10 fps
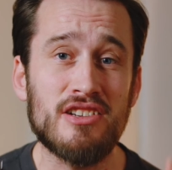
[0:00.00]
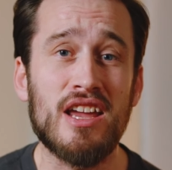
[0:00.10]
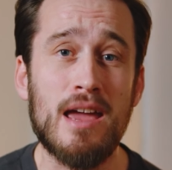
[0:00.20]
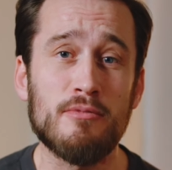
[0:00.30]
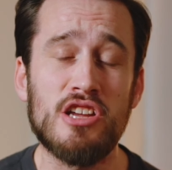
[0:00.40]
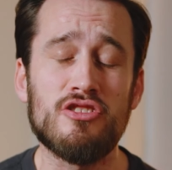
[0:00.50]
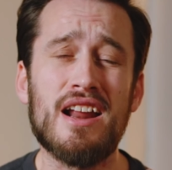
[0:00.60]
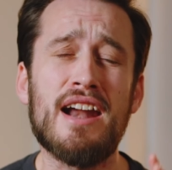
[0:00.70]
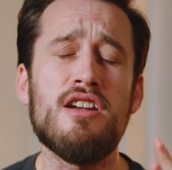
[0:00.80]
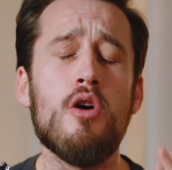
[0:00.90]
a game changer,
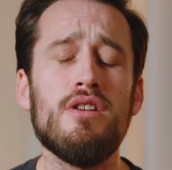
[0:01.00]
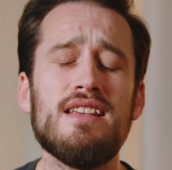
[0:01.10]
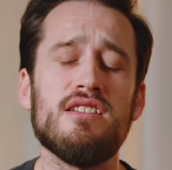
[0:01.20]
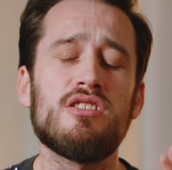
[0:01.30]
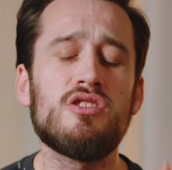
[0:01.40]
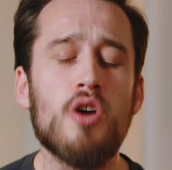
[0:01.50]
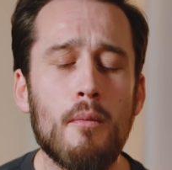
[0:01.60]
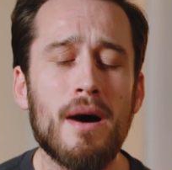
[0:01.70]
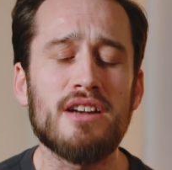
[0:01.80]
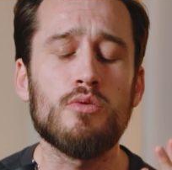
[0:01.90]
and I notice it so
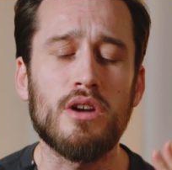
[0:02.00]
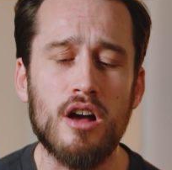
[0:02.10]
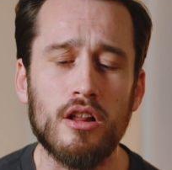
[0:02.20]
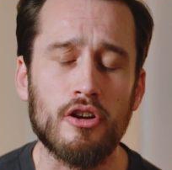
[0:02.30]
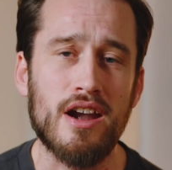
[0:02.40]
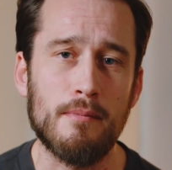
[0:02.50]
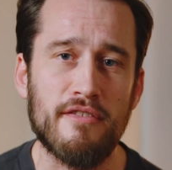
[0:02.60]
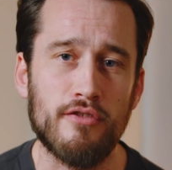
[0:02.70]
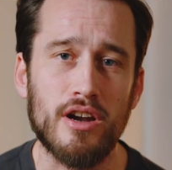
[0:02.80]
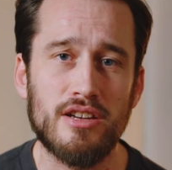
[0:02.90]
much when color grading my
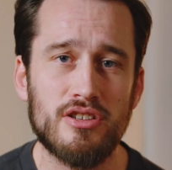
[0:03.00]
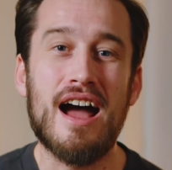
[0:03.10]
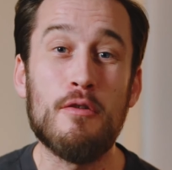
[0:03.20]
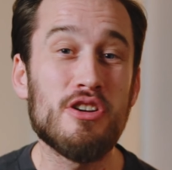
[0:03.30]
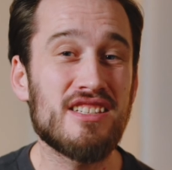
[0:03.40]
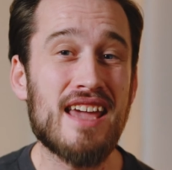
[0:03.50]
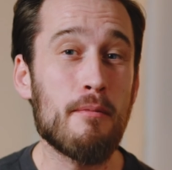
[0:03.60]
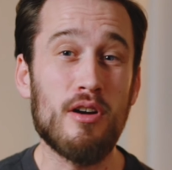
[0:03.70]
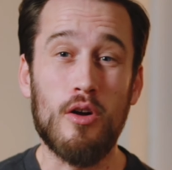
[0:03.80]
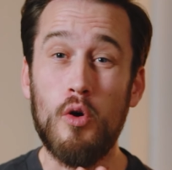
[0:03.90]
footage. I wish this
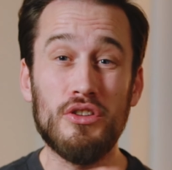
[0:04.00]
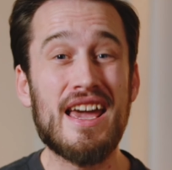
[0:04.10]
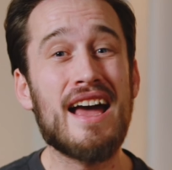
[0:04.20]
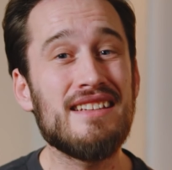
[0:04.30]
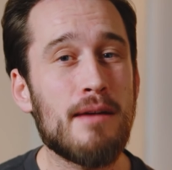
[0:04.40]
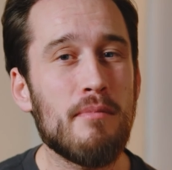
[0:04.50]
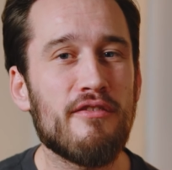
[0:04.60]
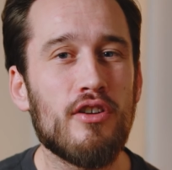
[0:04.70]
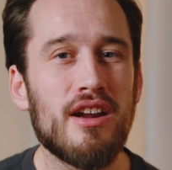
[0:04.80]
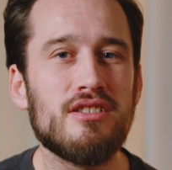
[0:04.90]
camera only had 10-bit
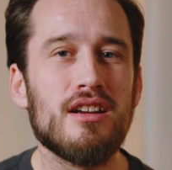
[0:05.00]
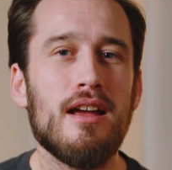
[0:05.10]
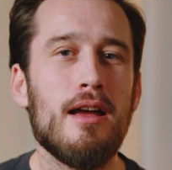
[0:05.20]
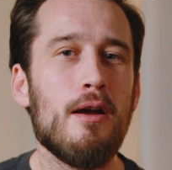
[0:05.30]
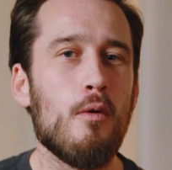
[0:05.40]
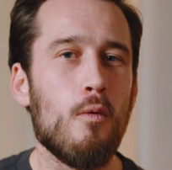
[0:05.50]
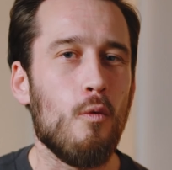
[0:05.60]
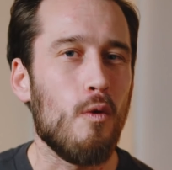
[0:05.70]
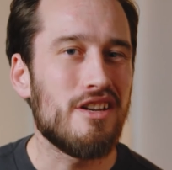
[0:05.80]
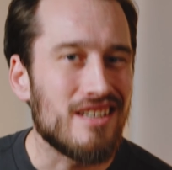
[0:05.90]
footage,
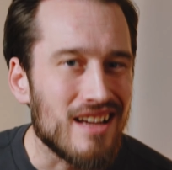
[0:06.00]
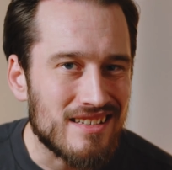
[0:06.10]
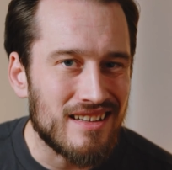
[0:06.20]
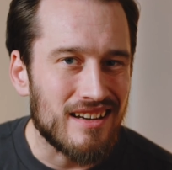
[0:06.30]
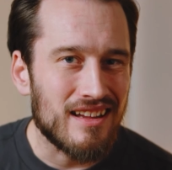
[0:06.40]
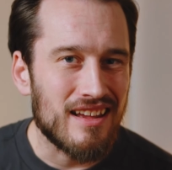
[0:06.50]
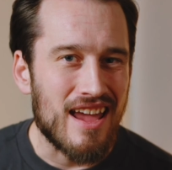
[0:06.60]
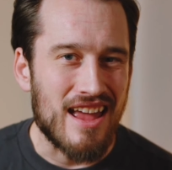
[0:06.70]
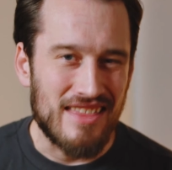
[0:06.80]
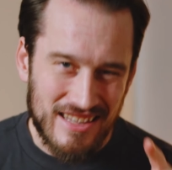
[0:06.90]
which it doesn't,
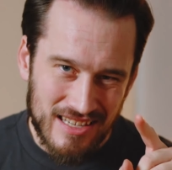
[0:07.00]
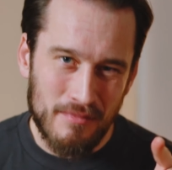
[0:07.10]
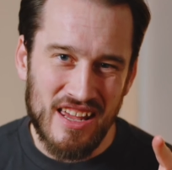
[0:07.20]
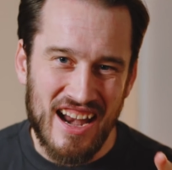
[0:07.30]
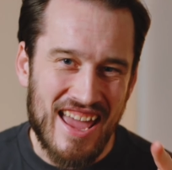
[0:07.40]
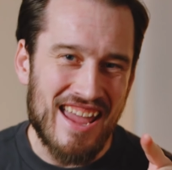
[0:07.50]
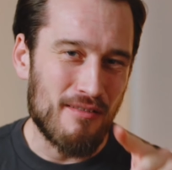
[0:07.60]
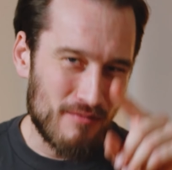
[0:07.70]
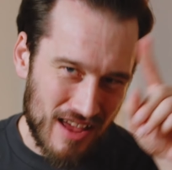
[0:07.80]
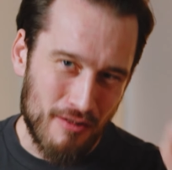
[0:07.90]
and that's something I
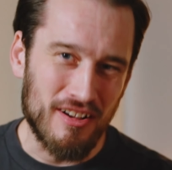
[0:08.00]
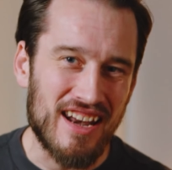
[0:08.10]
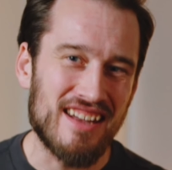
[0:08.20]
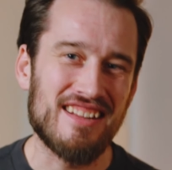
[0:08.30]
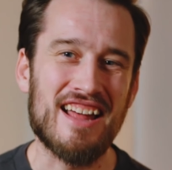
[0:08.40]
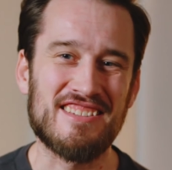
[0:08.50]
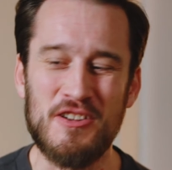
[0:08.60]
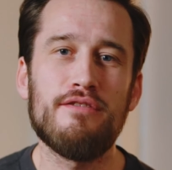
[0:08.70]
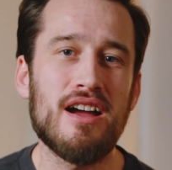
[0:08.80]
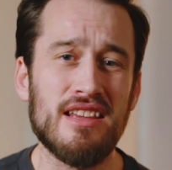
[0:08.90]
hate, and I will get into that
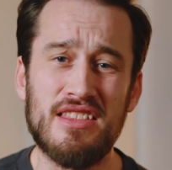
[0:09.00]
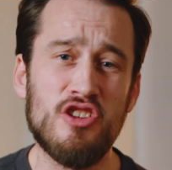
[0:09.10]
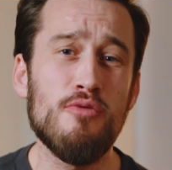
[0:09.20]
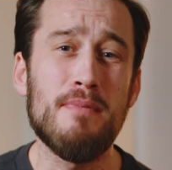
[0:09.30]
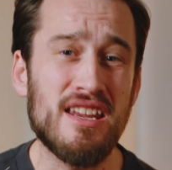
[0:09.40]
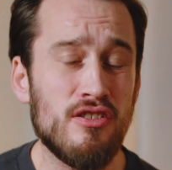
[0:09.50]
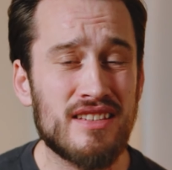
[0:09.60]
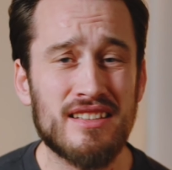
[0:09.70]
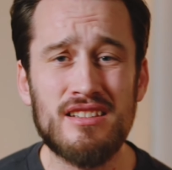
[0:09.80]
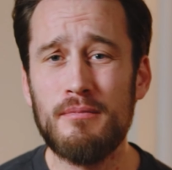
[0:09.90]
soon. Finally, the new menu
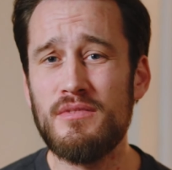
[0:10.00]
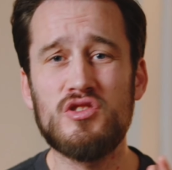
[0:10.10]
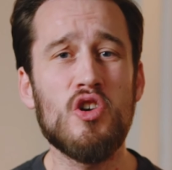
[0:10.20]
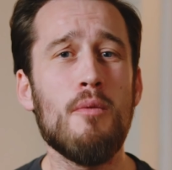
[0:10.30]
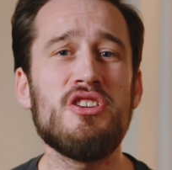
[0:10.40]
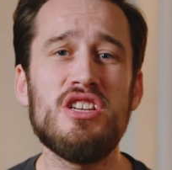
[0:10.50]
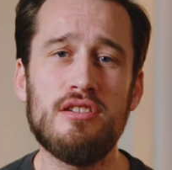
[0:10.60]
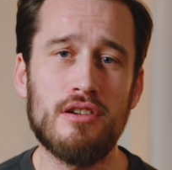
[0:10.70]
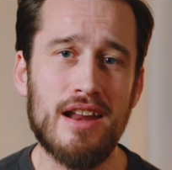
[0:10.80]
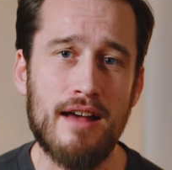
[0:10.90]
system, so much
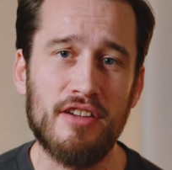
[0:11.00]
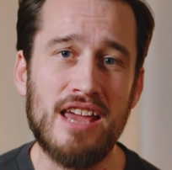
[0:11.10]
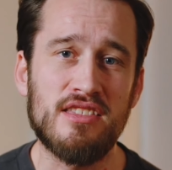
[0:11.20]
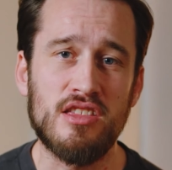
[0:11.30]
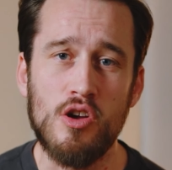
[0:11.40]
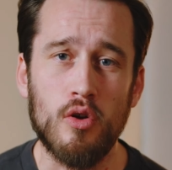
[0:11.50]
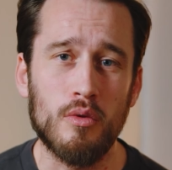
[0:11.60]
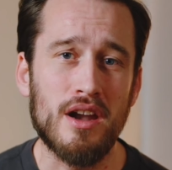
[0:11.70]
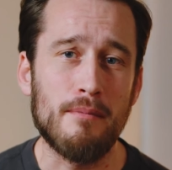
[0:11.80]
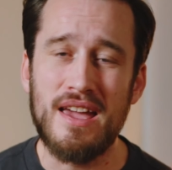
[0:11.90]
easier to navigate than the old
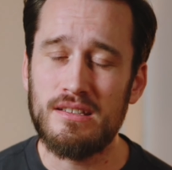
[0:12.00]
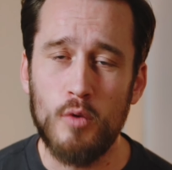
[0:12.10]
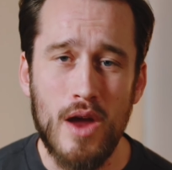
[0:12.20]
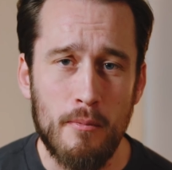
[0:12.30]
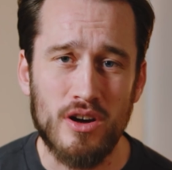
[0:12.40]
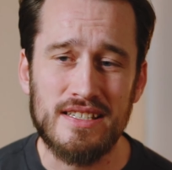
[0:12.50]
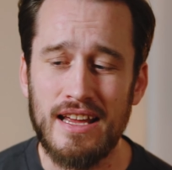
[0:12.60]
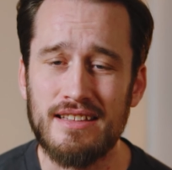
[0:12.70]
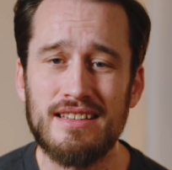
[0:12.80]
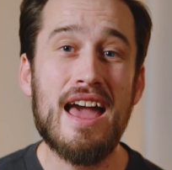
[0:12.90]
one. It makes way more
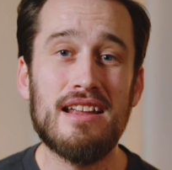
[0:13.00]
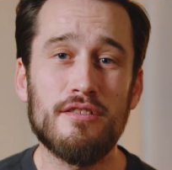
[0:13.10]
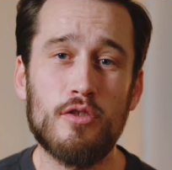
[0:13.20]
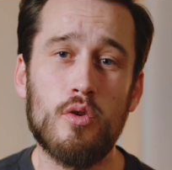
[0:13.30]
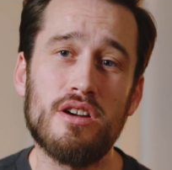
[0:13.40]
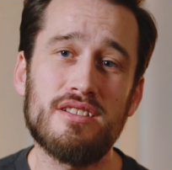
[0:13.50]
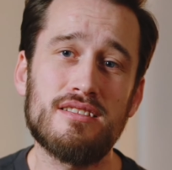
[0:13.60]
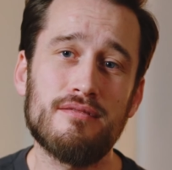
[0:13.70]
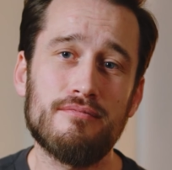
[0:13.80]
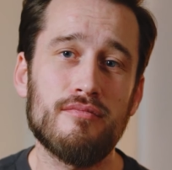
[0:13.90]
sense. And of
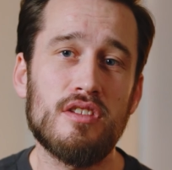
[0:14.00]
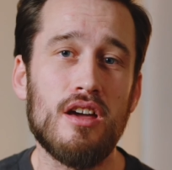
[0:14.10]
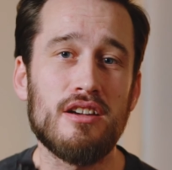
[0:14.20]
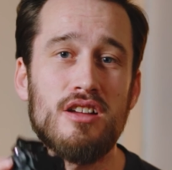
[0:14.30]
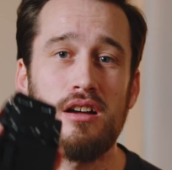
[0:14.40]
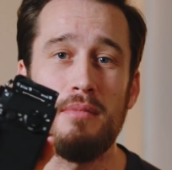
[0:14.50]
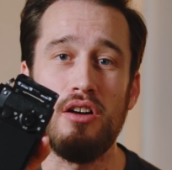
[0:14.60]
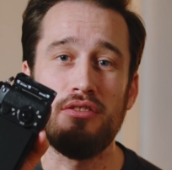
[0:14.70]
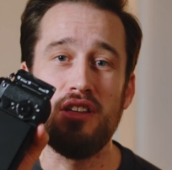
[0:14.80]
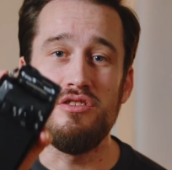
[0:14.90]
course, you gotta talk
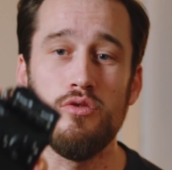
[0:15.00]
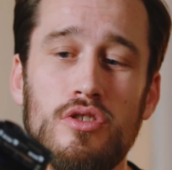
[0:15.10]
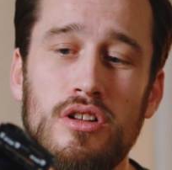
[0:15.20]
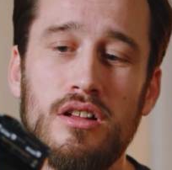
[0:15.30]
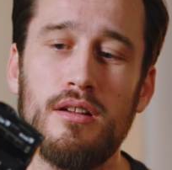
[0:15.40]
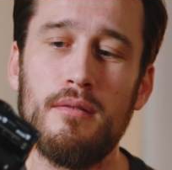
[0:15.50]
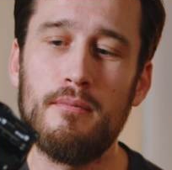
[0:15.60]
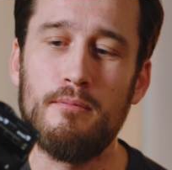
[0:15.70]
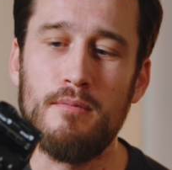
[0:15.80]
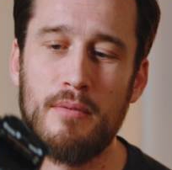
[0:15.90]
about the dual
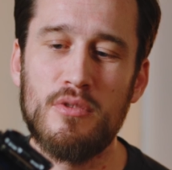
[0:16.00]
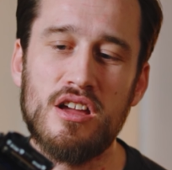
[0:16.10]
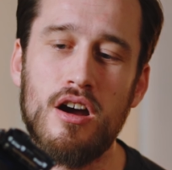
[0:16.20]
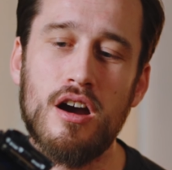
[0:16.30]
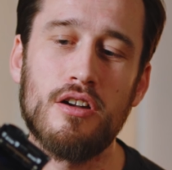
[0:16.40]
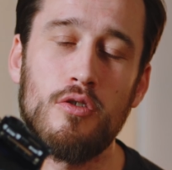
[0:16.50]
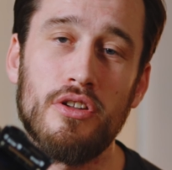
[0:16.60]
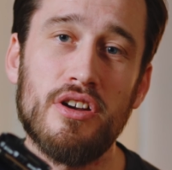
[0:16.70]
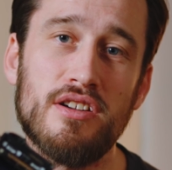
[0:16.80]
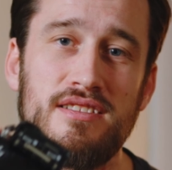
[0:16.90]
memory card
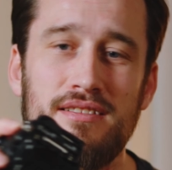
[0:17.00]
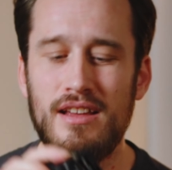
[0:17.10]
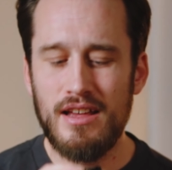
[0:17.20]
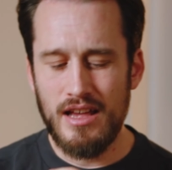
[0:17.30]
holders.